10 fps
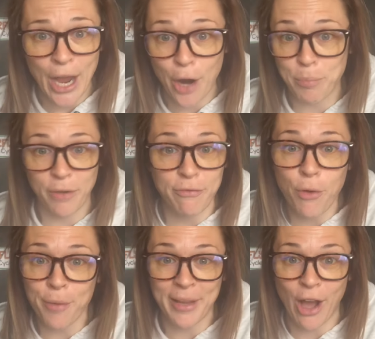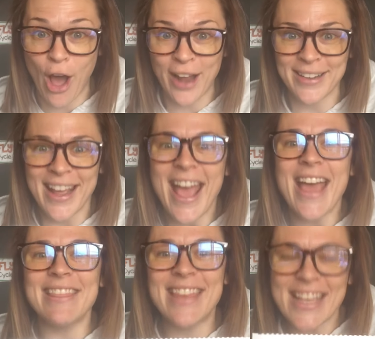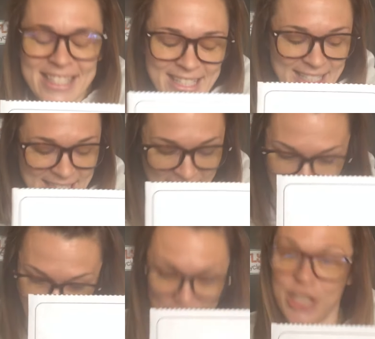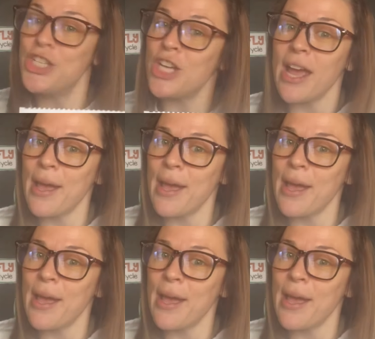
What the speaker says: are performing on. This stage